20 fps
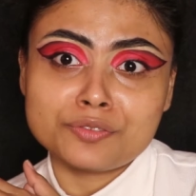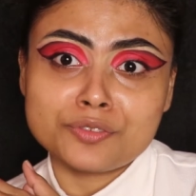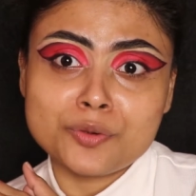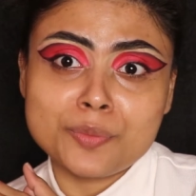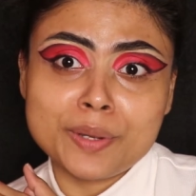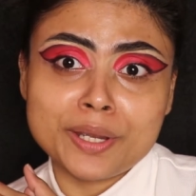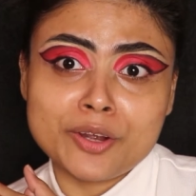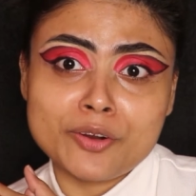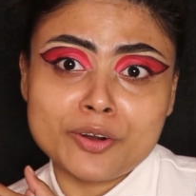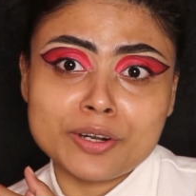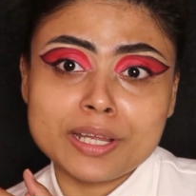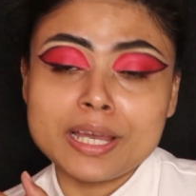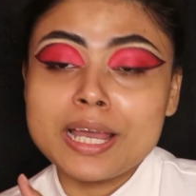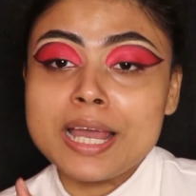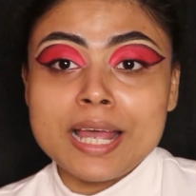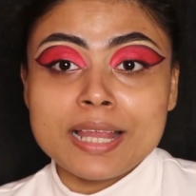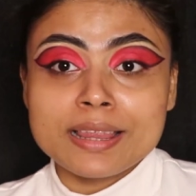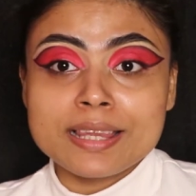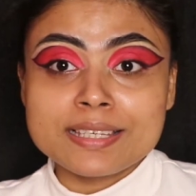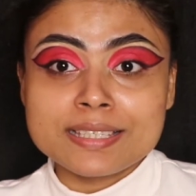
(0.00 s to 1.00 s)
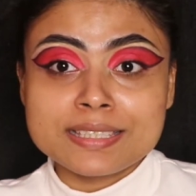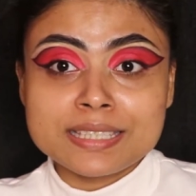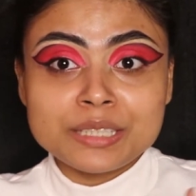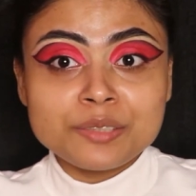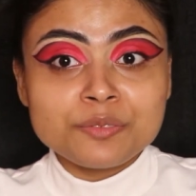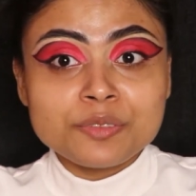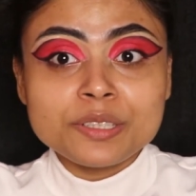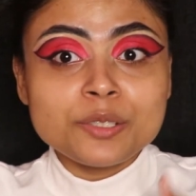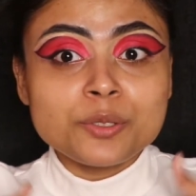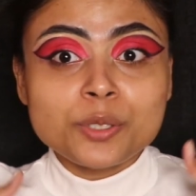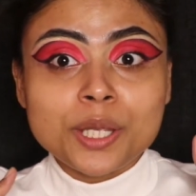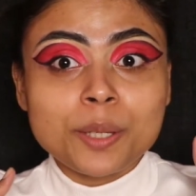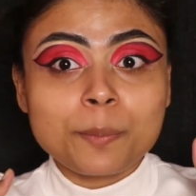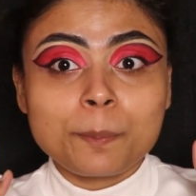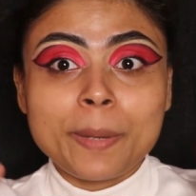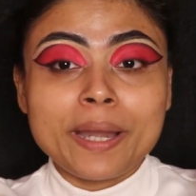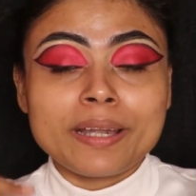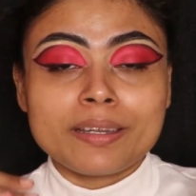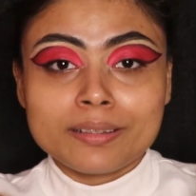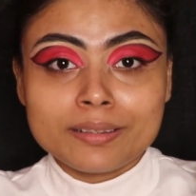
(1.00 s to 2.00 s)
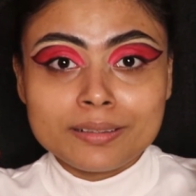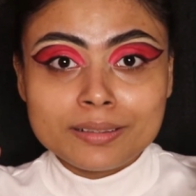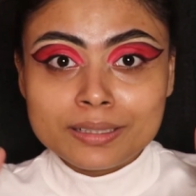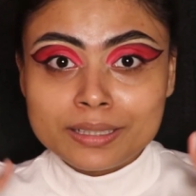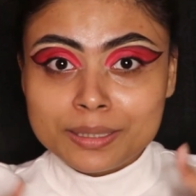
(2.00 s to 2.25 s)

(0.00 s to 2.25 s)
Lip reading: Oh my god, this is even looking better